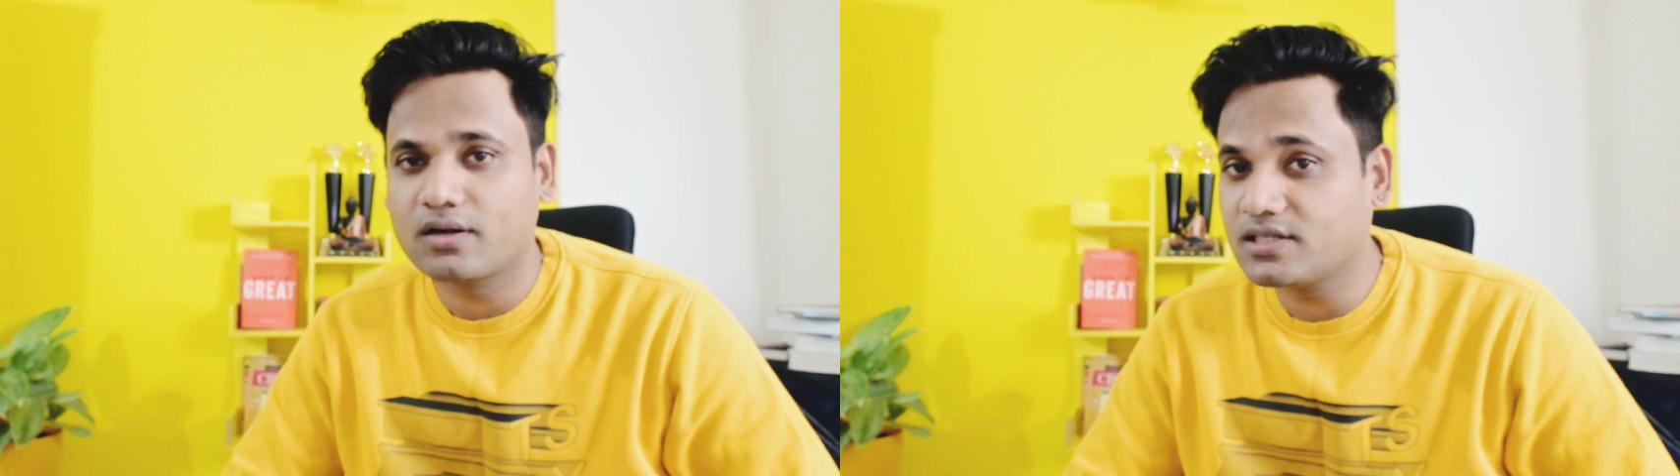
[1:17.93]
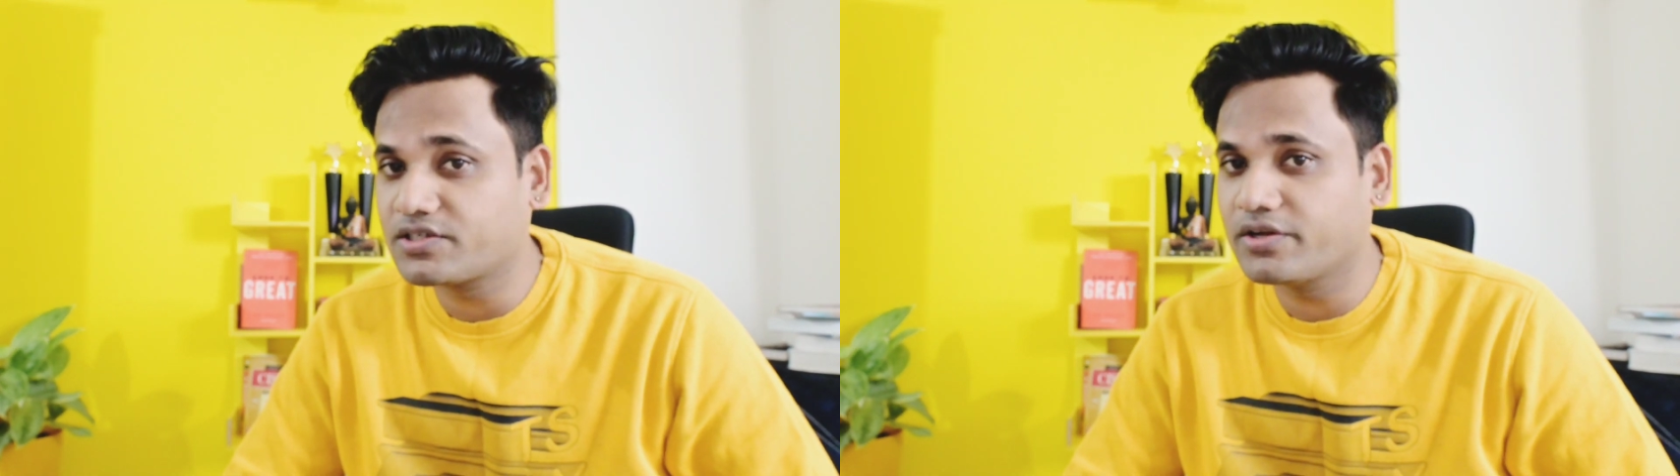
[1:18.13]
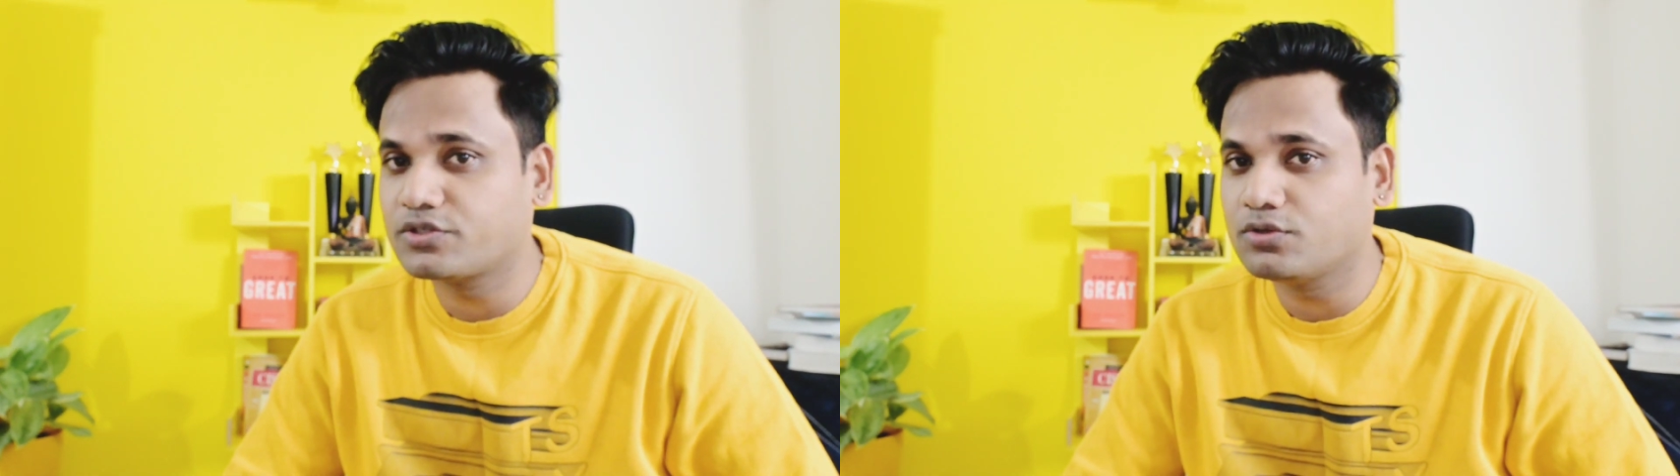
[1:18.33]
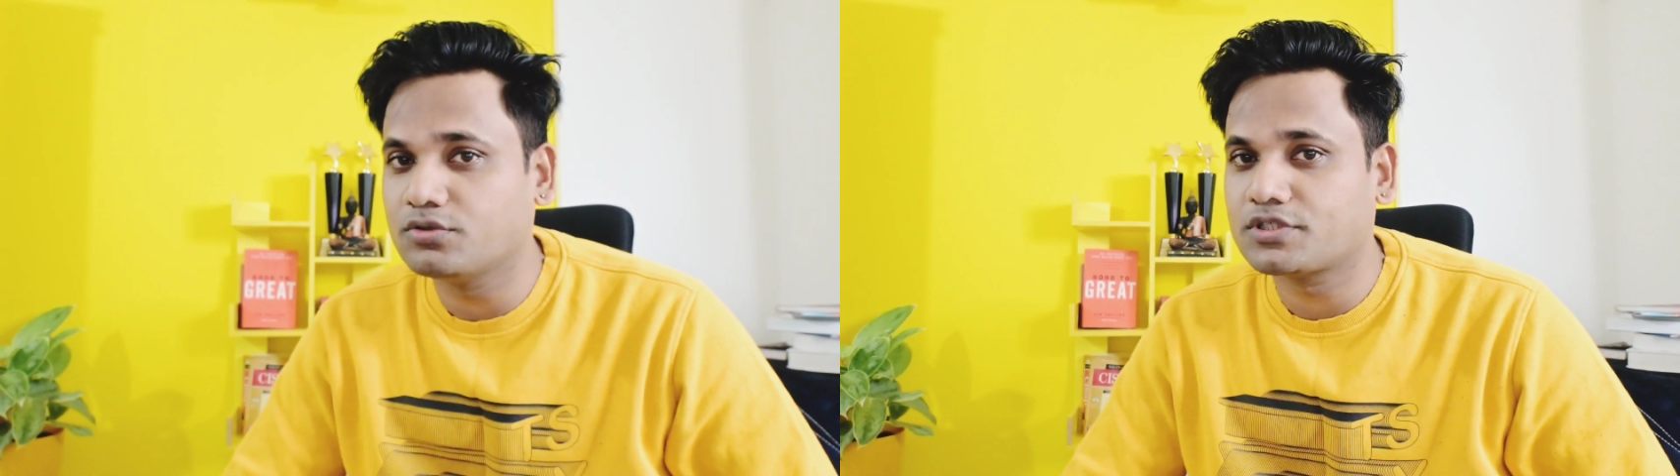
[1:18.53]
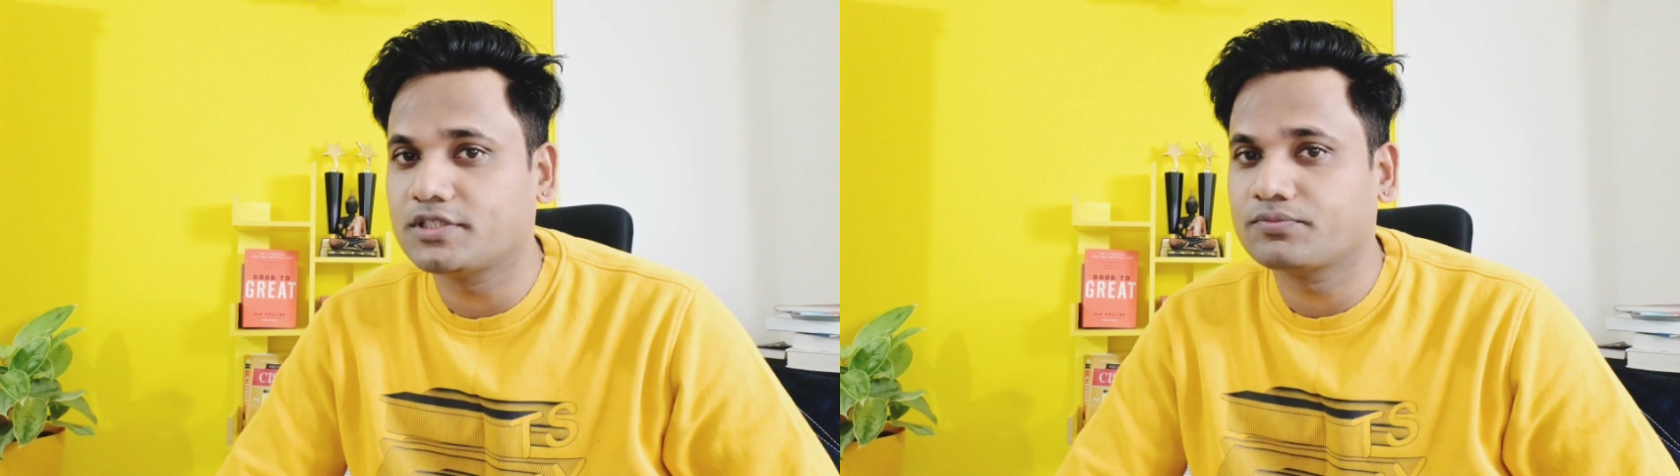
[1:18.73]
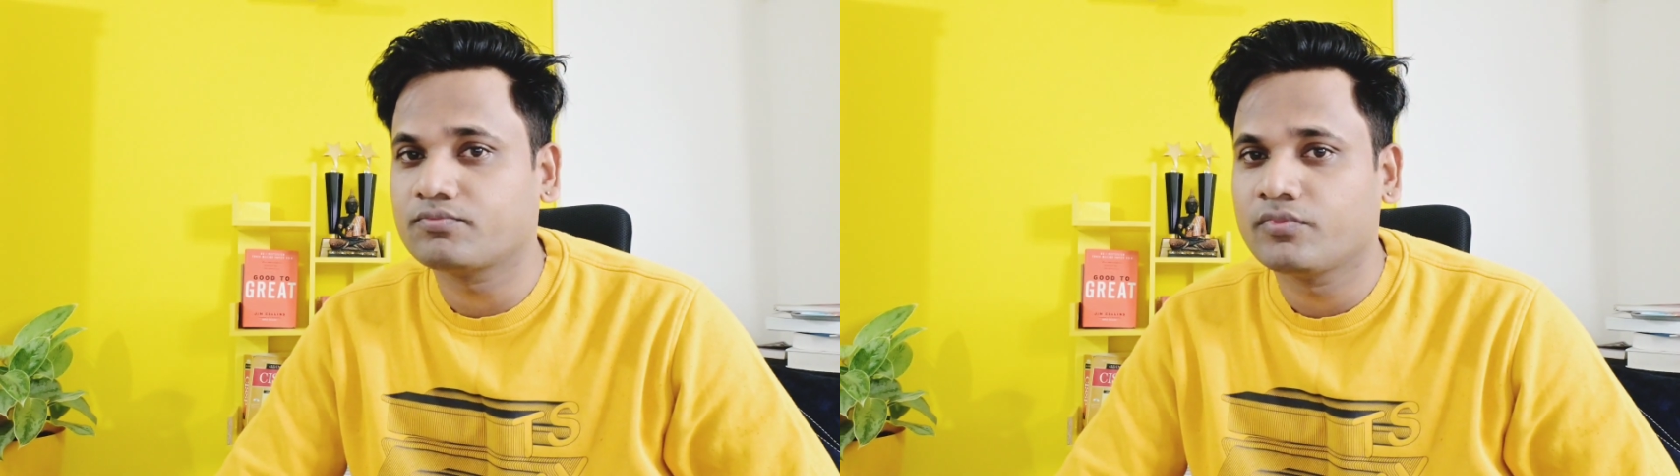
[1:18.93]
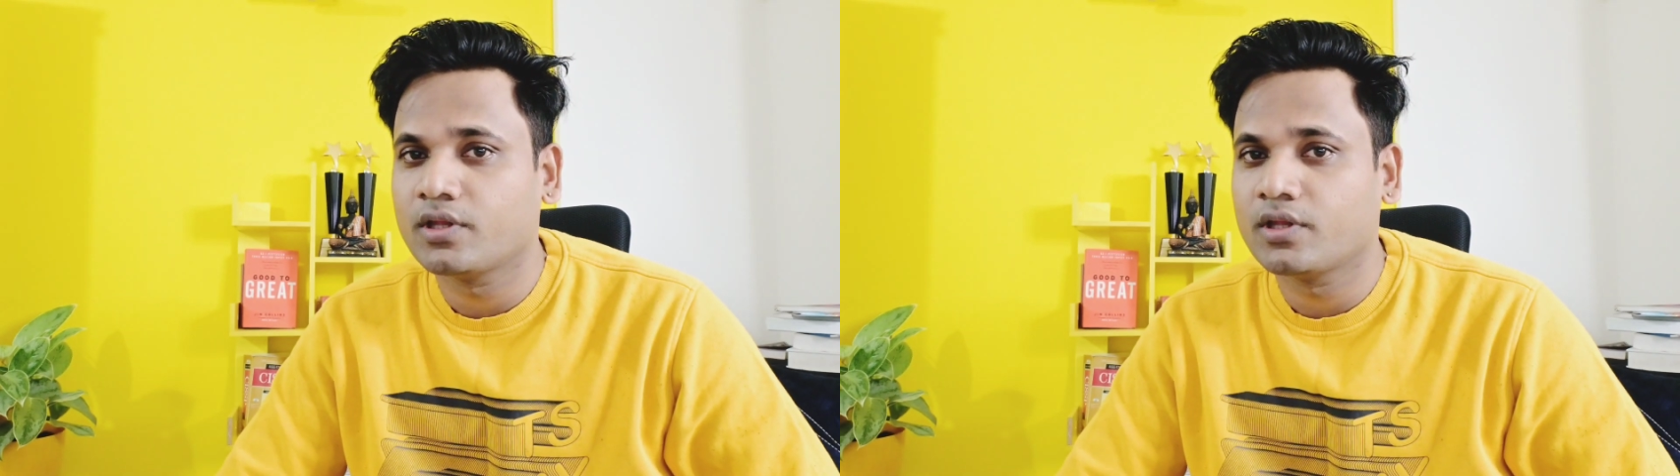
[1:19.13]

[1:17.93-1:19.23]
clustering solution.